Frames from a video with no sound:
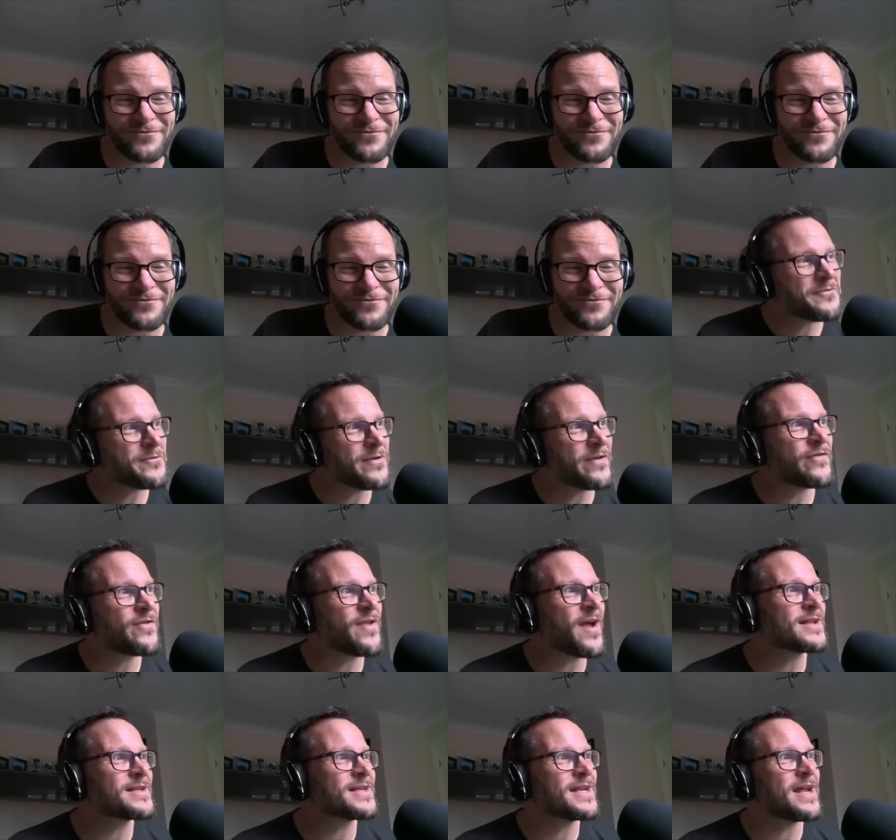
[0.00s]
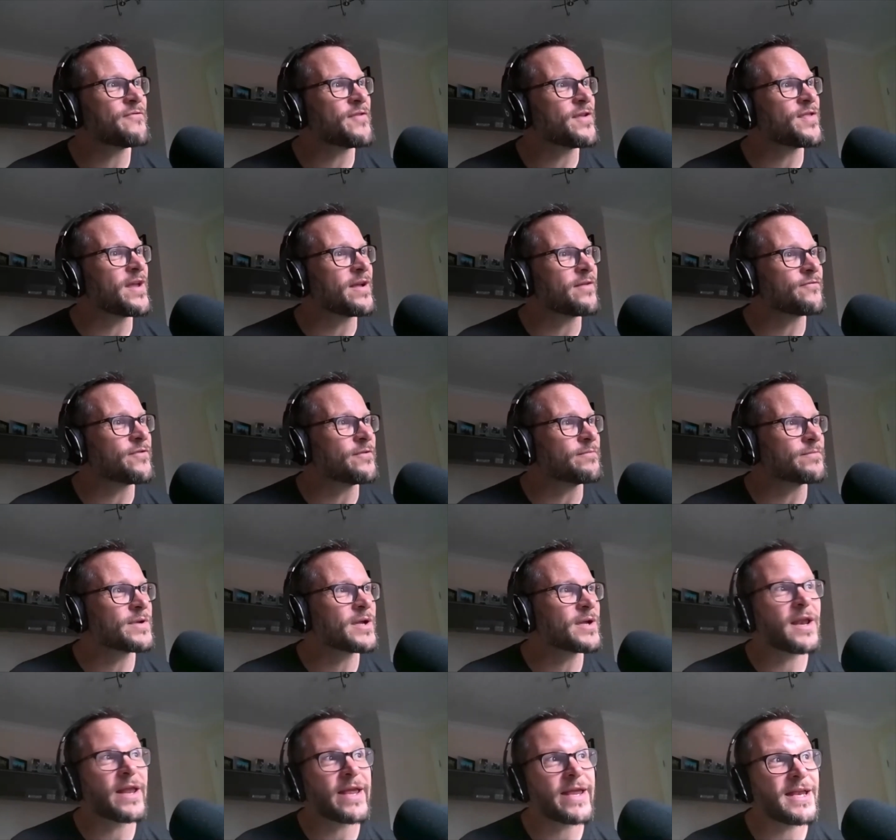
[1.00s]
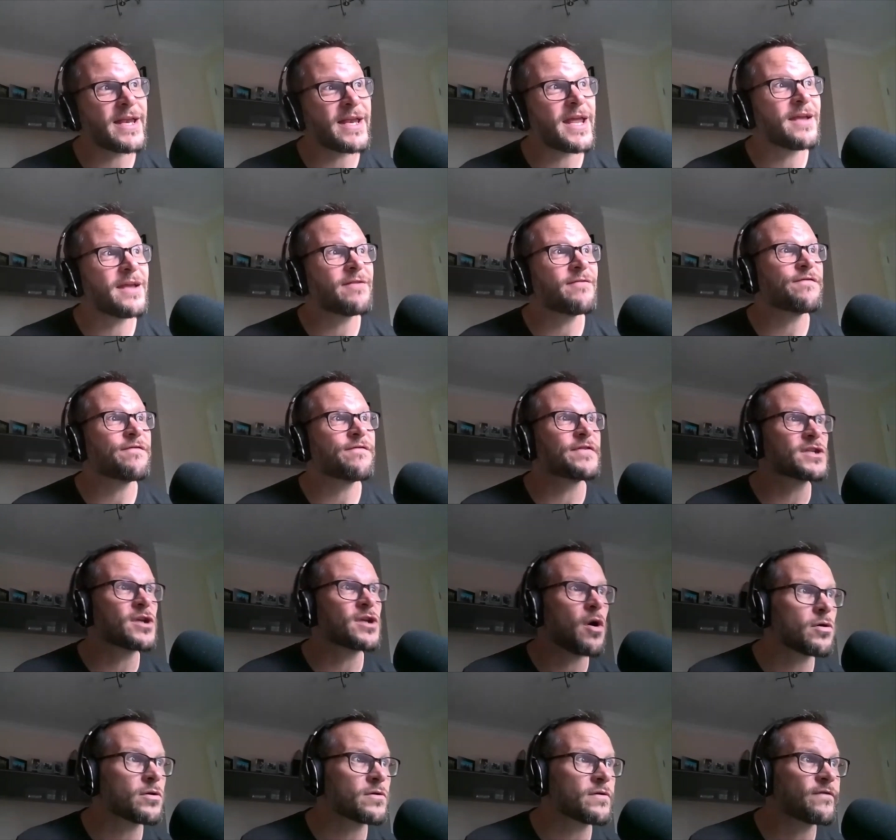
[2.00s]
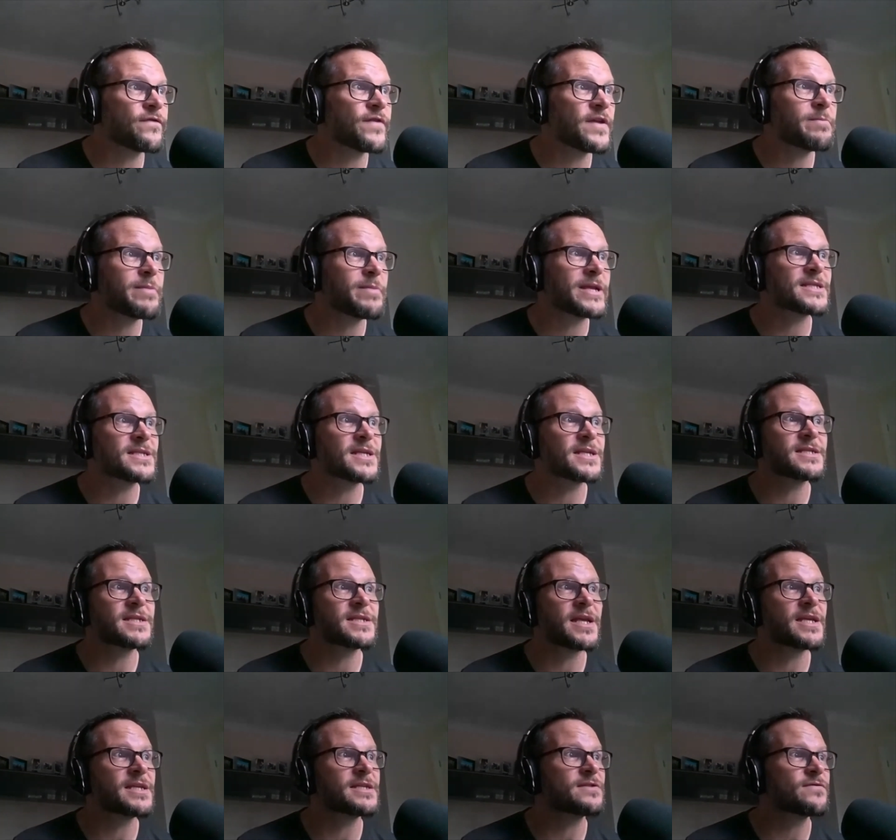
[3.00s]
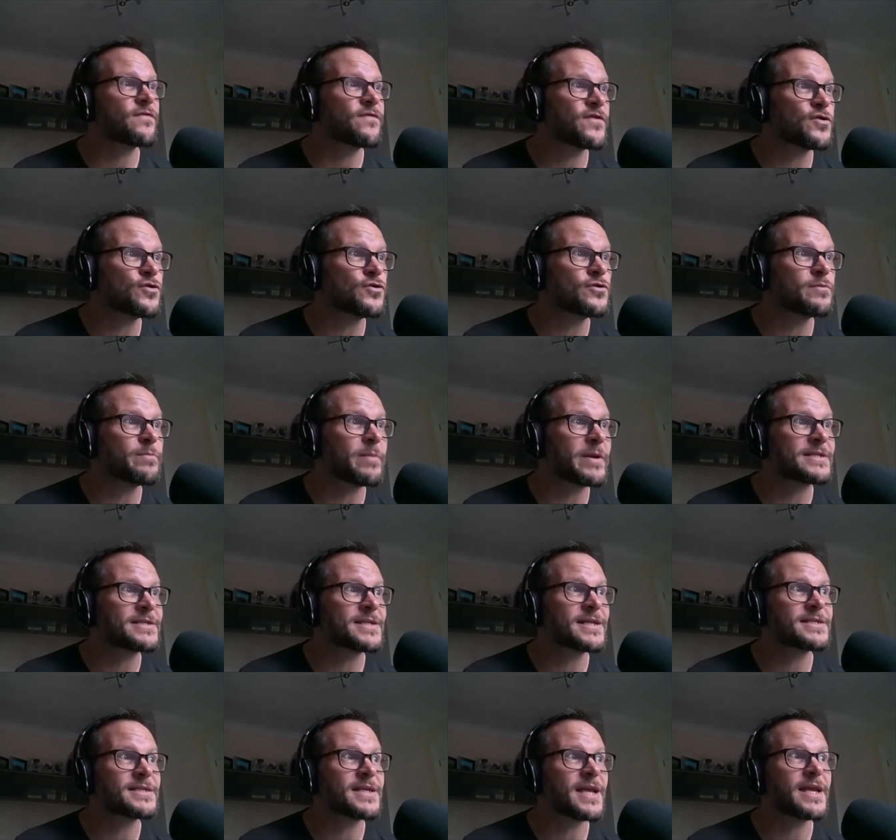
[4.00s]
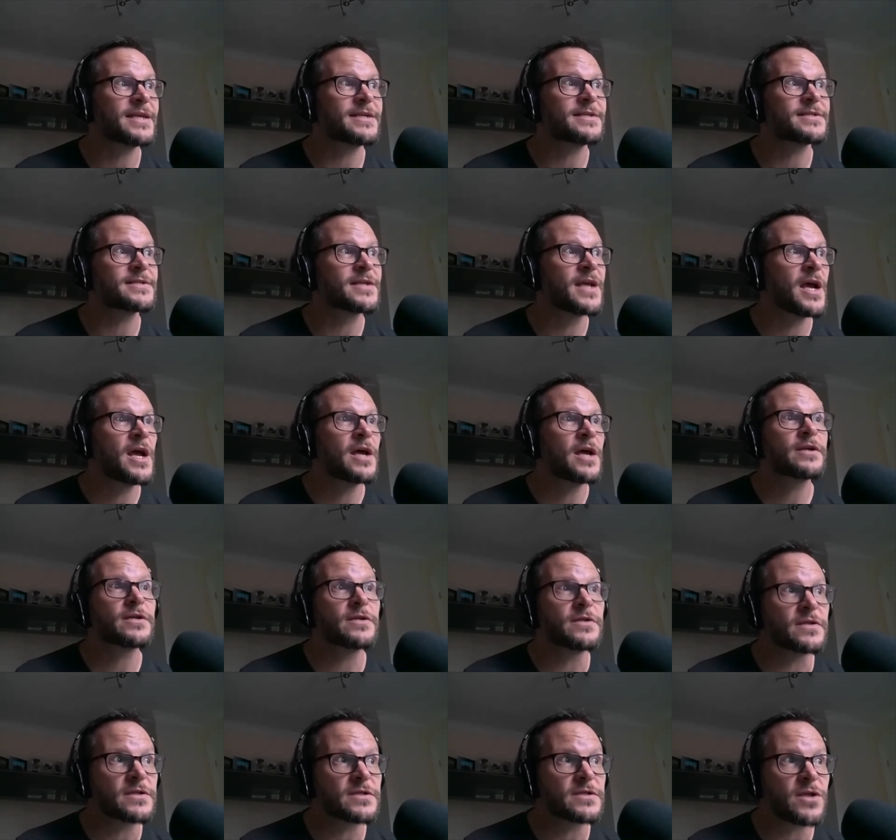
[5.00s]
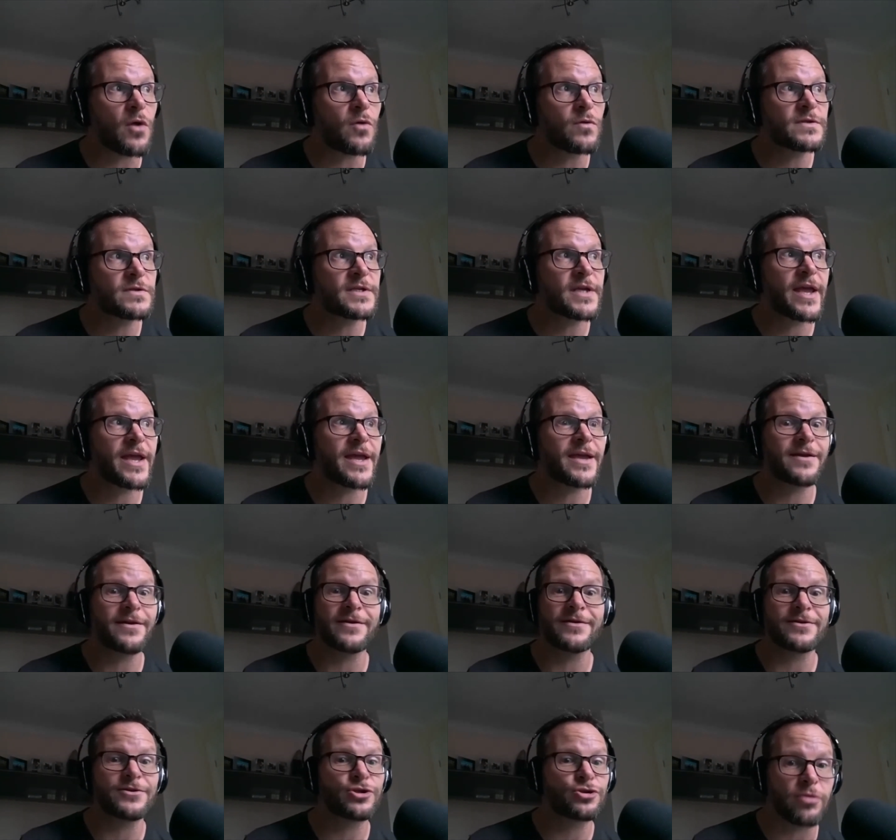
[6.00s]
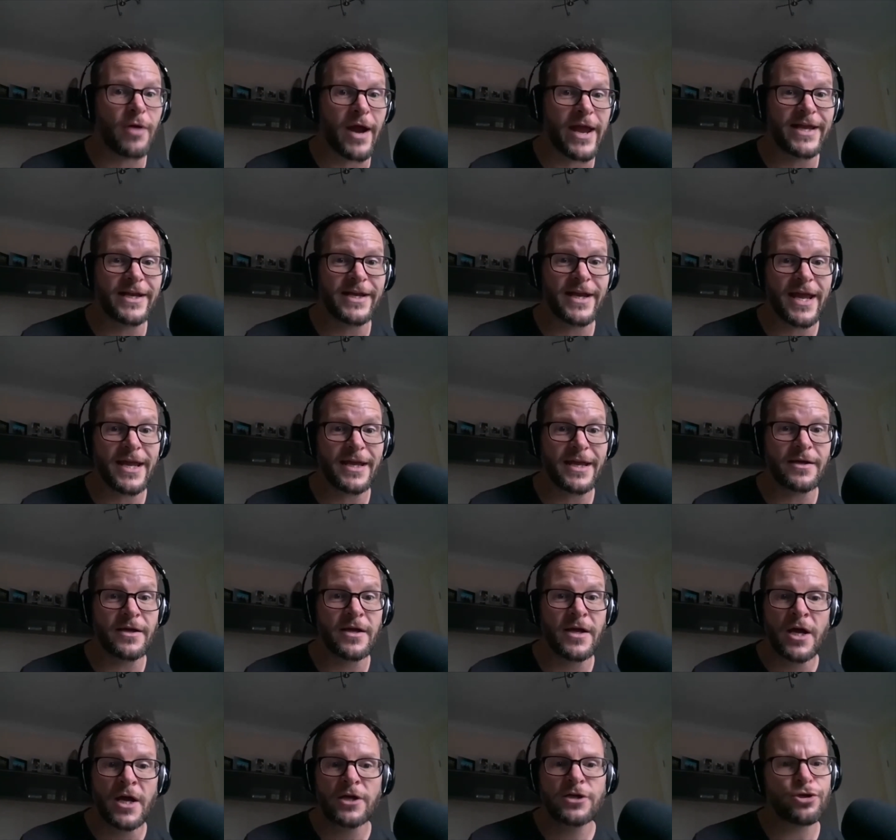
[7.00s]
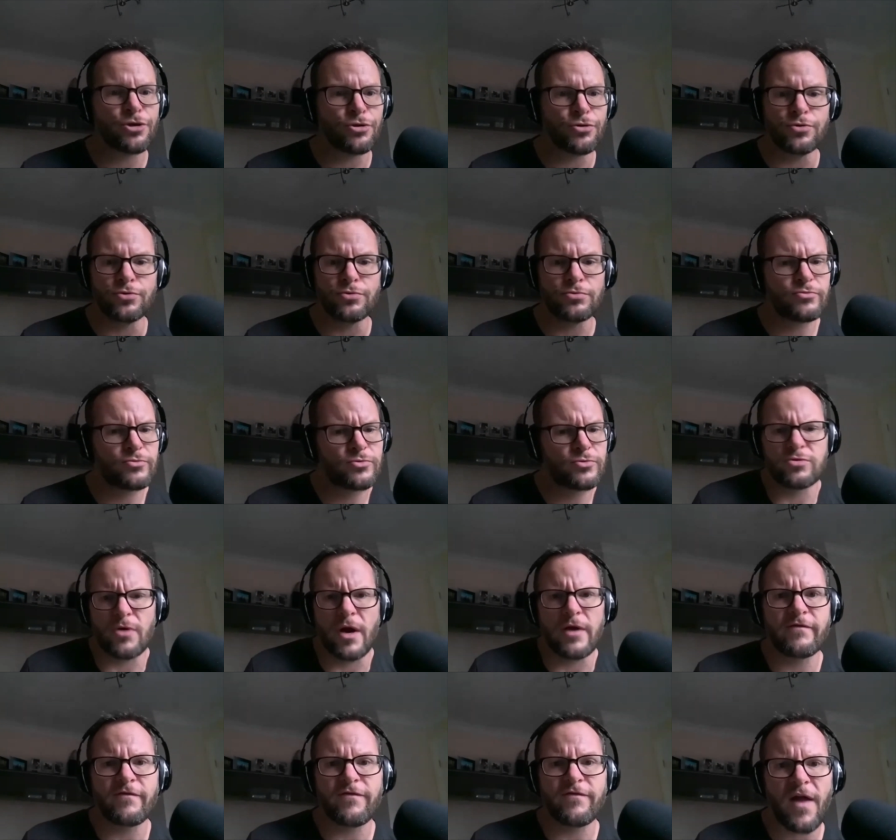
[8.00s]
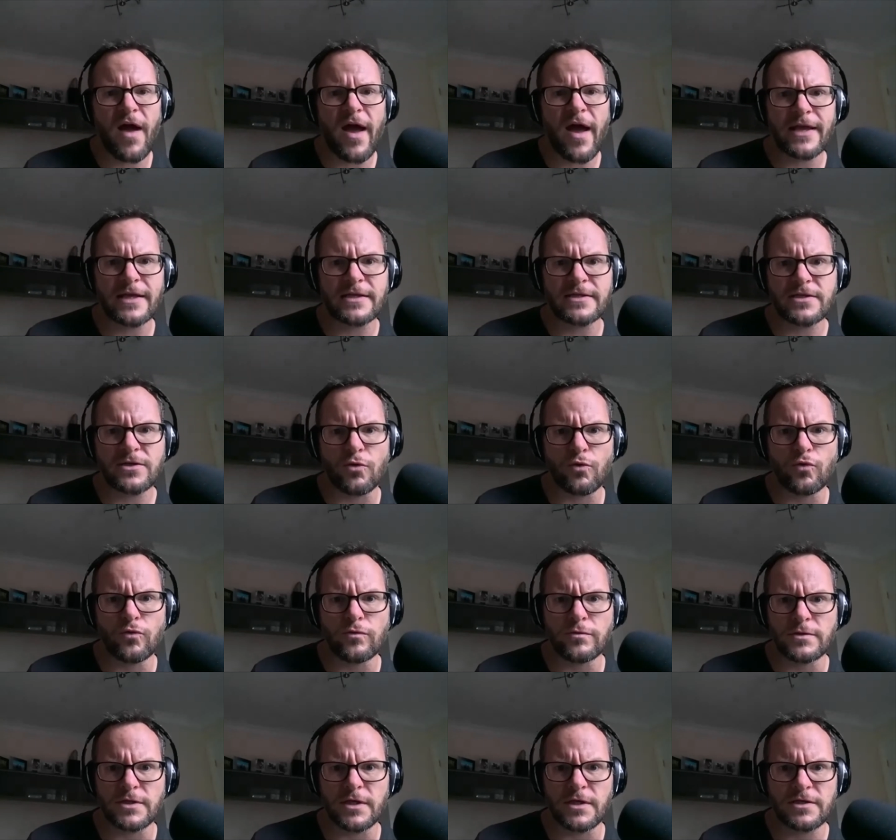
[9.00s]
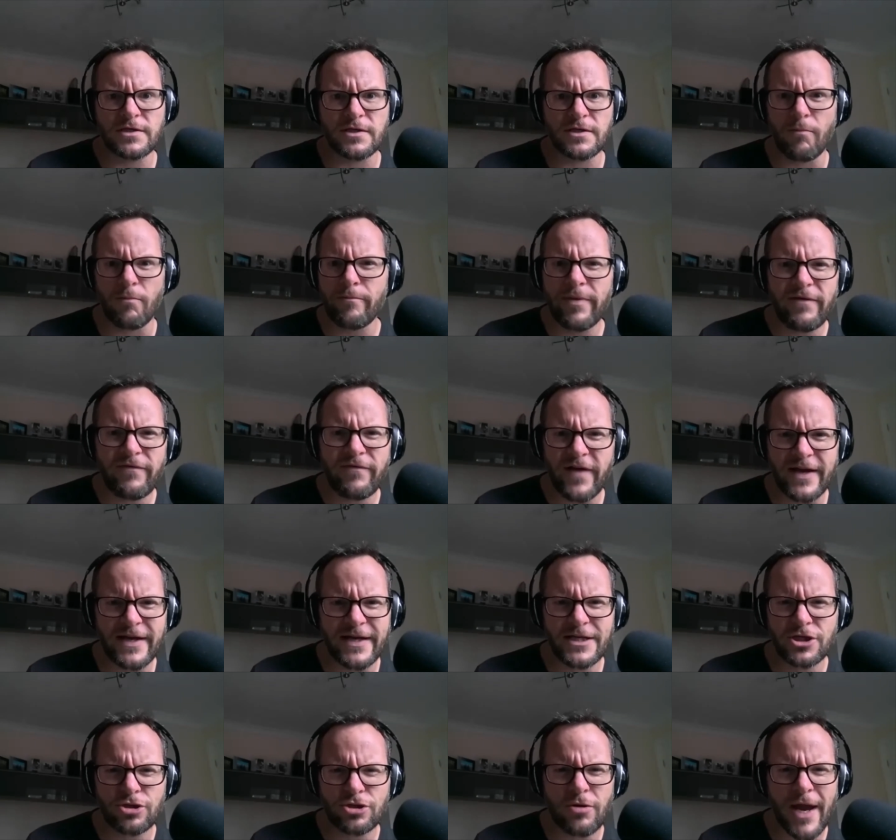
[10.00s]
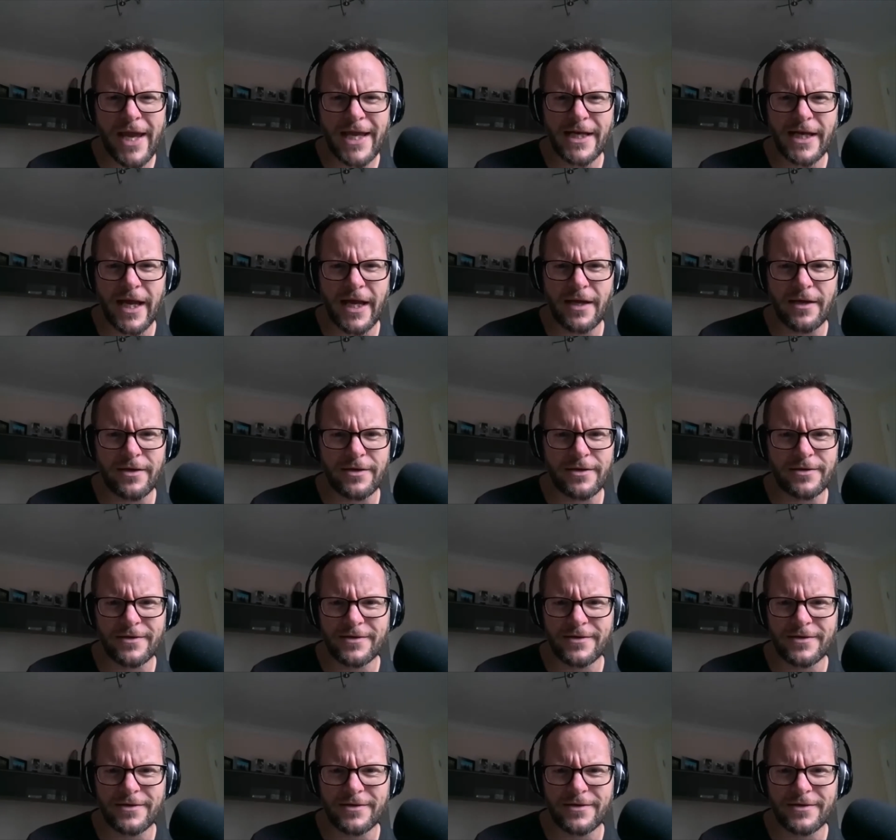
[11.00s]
we've started everything from cleaning, photography businesses, food businesses, consulting, training, to drone flying schools and zombie fitness training. And